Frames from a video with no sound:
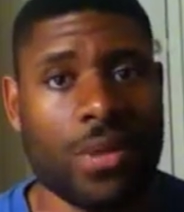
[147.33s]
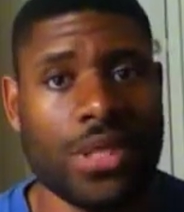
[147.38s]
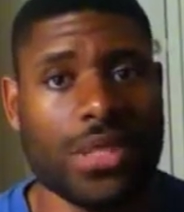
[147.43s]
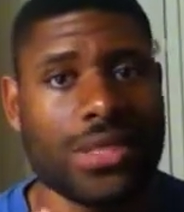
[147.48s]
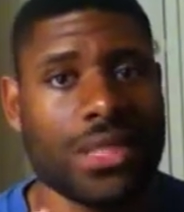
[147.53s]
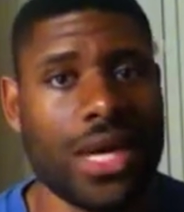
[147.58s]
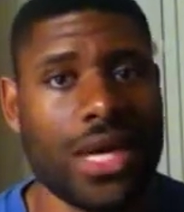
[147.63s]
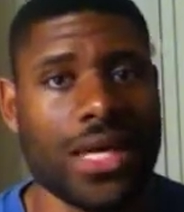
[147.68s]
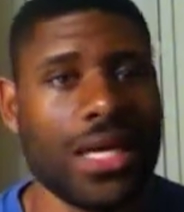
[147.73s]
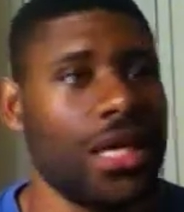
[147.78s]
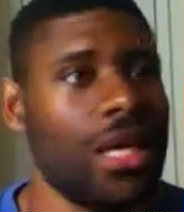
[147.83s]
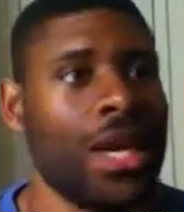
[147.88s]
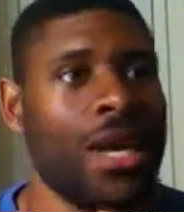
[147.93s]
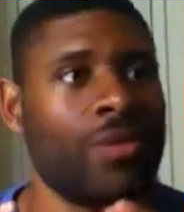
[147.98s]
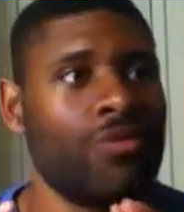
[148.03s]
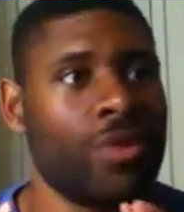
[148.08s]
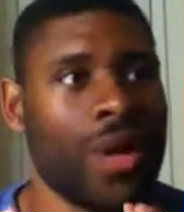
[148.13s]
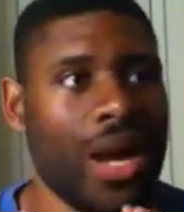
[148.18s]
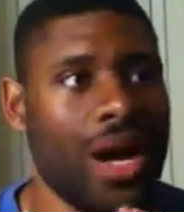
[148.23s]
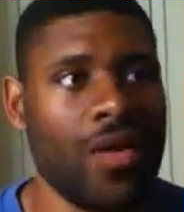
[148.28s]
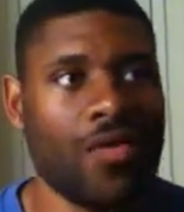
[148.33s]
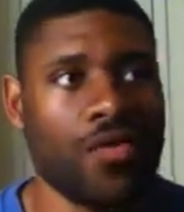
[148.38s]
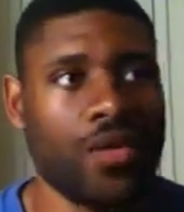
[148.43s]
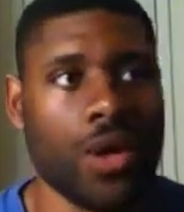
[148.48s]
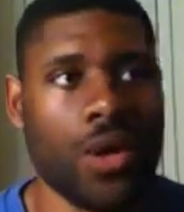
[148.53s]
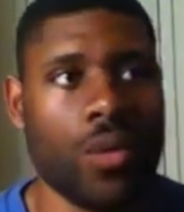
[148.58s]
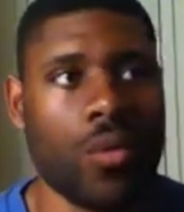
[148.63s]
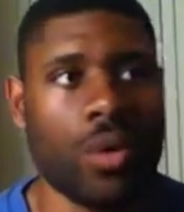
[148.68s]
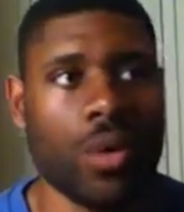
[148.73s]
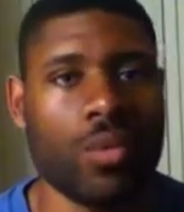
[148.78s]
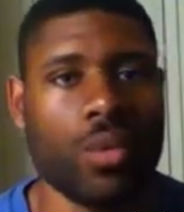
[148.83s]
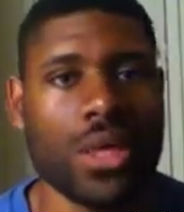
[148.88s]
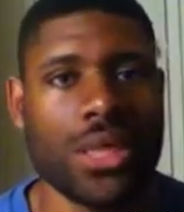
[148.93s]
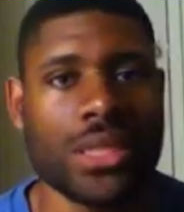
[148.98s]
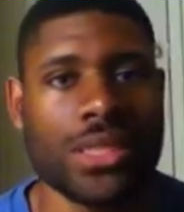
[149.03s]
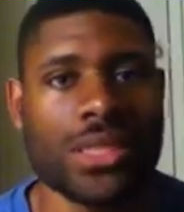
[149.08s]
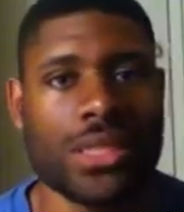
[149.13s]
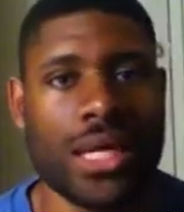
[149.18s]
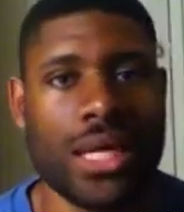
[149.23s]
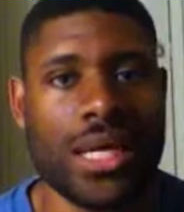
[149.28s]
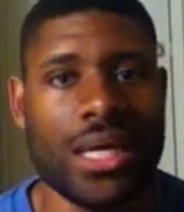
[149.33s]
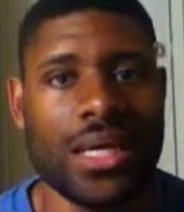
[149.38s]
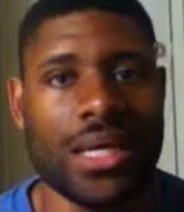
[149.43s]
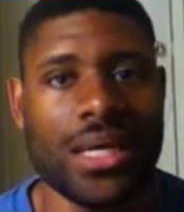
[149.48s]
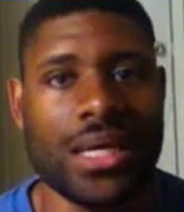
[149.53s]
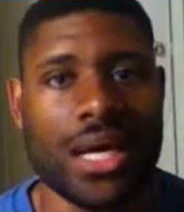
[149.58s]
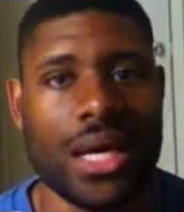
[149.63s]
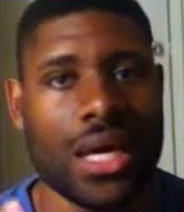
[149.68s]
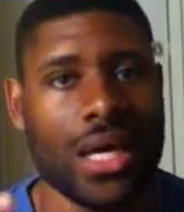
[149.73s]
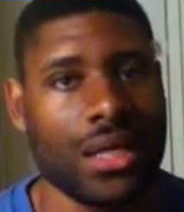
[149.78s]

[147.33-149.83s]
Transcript: He's like, hey, Ralph, though. Well, what he's saying,